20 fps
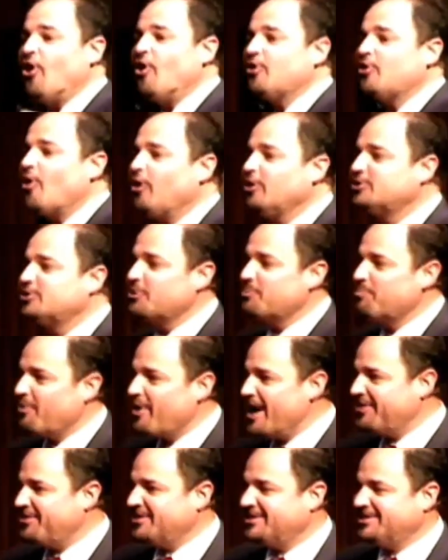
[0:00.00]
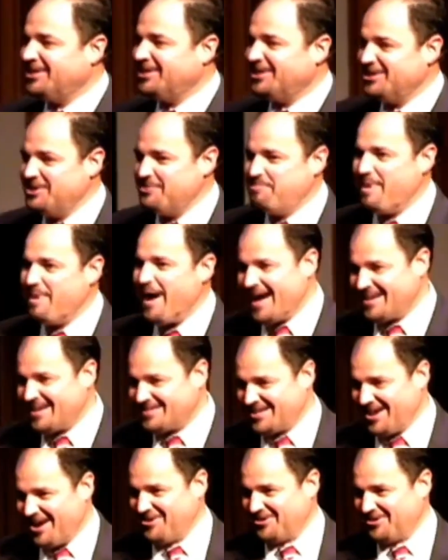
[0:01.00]
hold your breath until you pass
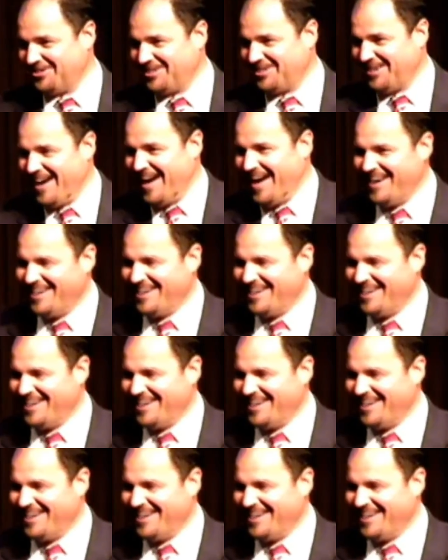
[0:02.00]
out, okay?